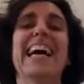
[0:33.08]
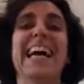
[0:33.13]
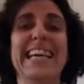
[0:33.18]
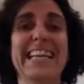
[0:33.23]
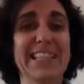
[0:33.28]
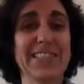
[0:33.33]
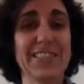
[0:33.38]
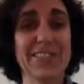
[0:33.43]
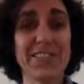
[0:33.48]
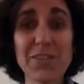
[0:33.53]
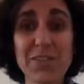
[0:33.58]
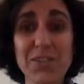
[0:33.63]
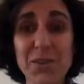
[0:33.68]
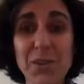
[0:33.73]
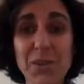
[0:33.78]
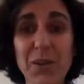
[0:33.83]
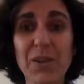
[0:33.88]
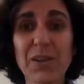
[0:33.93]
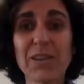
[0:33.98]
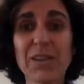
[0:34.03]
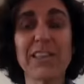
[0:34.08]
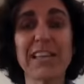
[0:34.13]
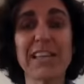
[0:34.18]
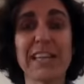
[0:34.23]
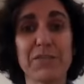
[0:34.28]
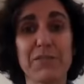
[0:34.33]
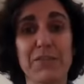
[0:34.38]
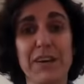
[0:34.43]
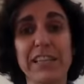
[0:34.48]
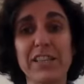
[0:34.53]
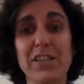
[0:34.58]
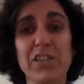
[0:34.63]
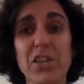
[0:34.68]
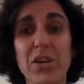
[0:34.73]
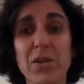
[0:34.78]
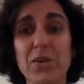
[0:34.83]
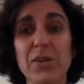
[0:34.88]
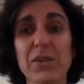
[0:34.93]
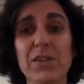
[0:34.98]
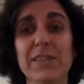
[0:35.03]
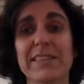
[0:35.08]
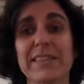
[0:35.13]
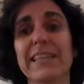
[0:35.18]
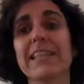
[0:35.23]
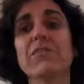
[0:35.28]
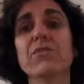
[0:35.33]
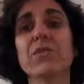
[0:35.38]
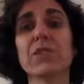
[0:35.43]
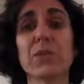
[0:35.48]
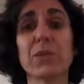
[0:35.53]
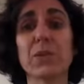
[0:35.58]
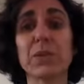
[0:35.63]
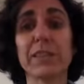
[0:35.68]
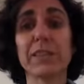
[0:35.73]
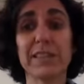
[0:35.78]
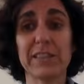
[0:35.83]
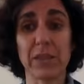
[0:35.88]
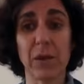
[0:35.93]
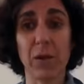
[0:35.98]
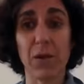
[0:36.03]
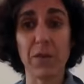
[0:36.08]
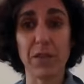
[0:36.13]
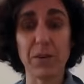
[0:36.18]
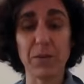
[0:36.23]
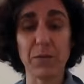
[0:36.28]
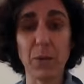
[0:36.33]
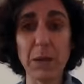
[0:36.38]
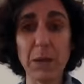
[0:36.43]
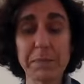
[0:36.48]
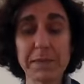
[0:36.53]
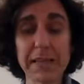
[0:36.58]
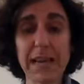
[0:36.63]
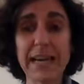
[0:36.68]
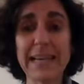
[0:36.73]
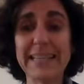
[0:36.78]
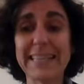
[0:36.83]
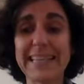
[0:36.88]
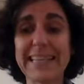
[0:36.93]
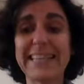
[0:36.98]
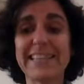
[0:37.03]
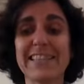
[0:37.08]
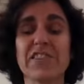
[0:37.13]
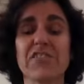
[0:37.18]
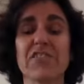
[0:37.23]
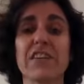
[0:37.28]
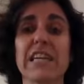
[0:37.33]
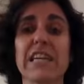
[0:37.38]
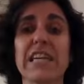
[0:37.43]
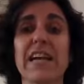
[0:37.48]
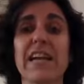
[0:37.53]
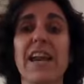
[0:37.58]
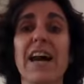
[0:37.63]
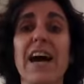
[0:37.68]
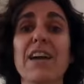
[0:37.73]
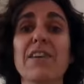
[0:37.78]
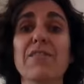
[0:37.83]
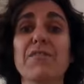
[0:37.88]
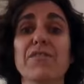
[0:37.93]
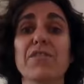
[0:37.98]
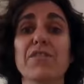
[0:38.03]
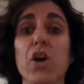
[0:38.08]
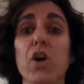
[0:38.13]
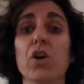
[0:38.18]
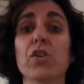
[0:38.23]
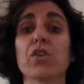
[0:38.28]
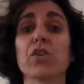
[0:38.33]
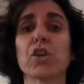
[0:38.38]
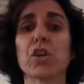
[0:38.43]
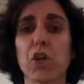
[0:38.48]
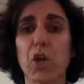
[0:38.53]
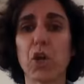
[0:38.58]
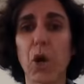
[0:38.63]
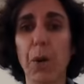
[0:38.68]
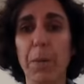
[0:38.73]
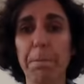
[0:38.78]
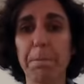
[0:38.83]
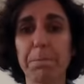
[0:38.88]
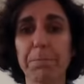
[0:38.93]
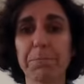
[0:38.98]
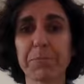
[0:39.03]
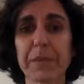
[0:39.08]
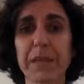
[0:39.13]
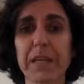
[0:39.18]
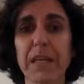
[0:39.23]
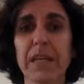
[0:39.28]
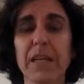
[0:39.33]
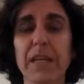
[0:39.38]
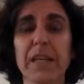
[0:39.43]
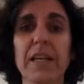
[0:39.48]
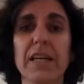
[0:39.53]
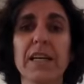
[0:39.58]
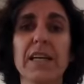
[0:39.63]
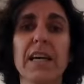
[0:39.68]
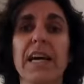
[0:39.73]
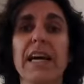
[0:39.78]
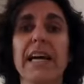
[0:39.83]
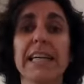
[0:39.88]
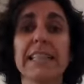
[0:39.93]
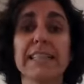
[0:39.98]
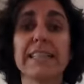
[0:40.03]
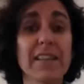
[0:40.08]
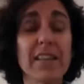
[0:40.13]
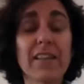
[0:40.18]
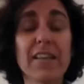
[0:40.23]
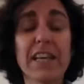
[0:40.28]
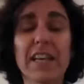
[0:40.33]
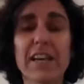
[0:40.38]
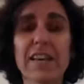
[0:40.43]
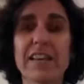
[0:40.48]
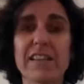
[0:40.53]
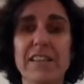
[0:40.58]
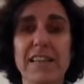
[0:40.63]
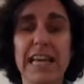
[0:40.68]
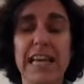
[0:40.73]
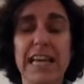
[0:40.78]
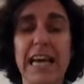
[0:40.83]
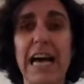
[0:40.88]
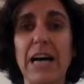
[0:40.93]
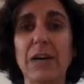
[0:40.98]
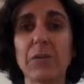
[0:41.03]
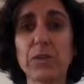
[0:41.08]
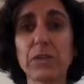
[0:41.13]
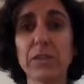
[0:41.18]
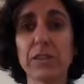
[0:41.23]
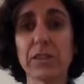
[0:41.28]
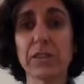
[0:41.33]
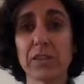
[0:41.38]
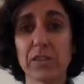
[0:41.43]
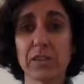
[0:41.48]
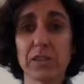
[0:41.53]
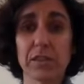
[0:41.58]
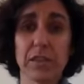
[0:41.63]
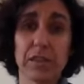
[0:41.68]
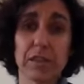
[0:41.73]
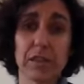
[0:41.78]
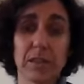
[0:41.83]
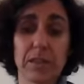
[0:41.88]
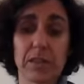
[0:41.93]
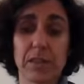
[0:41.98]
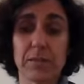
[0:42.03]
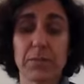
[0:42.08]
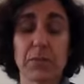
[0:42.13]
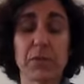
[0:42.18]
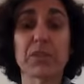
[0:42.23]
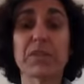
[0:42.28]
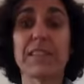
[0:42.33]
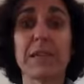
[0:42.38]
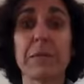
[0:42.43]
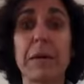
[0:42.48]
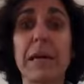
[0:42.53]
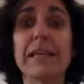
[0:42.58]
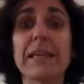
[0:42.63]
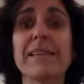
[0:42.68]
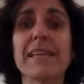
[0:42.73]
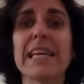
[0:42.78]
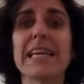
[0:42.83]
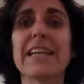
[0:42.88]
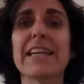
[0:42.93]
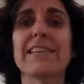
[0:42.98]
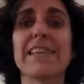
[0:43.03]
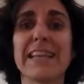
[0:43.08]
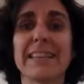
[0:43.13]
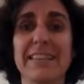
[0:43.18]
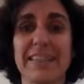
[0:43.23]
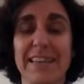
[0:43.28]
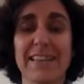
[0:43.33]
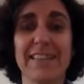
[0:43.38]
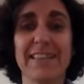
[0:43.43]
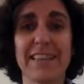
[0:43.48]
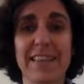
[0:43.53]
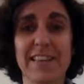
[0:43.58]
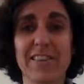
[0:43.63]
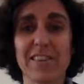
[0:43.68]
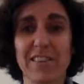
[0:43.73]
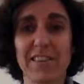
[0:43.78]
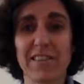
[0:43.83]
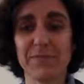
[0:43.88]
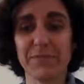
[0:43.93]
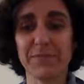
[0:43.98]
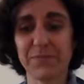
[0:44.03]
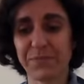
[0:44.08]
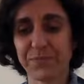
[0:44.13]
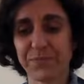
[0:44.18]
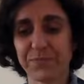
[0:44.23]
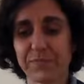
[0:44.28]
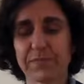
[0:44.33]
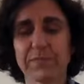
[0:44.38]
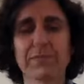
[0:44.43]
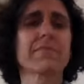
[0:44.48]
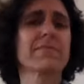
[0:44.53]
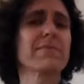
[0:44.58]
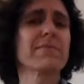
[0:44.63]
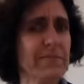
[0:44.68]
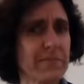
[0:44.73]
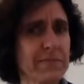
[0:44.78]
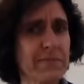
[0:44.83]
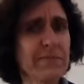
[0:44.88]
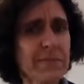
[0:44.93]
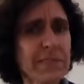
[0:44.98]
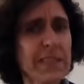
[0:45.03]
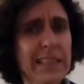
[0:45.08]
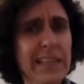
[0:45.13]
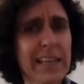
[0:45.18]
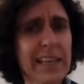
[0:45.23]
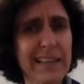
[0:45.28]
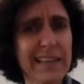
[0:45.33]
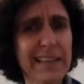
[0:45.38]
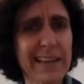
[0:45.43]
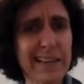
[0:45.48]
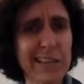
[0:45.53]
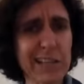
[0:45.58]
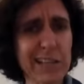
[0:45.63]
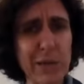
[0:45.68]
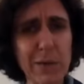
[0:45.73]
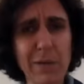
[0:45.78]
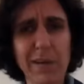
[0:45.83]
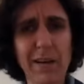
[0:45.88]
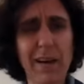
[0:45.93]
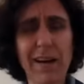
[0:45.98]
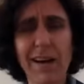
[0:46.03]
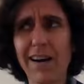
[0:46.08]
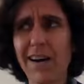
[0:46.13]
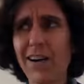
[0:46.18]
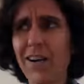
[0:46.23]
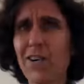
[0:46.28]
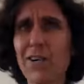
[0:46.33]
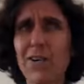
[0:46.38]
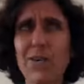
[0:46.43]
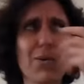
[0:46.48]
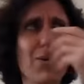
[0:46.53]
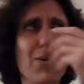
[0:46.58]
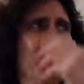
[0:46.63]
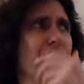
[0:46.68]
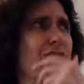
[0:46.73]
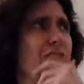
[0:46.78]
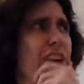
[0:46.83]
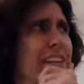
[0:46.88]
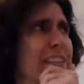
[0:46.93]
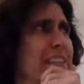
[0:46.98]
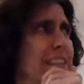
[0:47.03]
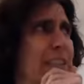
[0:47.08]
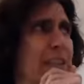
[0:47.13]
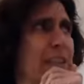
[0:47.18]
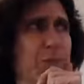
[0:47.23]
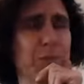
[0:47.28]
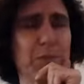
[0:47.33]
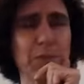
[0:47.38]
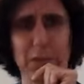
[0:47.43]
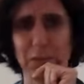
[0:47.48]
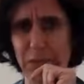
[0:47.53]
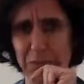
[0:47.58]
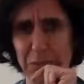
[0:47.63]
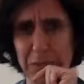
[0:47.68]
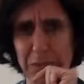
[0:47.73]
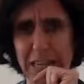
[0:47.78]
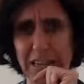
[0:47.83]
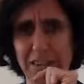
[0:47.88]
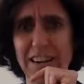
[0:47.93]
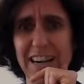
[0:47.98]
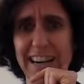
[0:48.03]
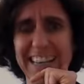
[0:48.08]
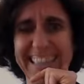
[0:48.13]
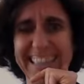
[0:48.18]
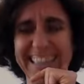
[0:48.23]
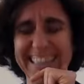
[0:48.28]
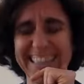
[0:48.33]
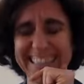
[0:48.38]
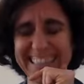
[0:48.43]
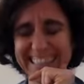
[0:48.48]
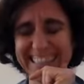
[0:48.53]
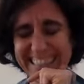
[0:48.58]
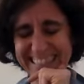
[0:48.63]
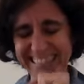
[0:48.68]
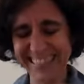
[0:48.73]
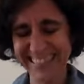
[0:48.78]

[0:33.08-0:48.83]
And as usual, you can find show notes and resources on the website integrallyalive.com. And so the other day, I was participating in a dancing session. Yeah, I know. How random of me, right?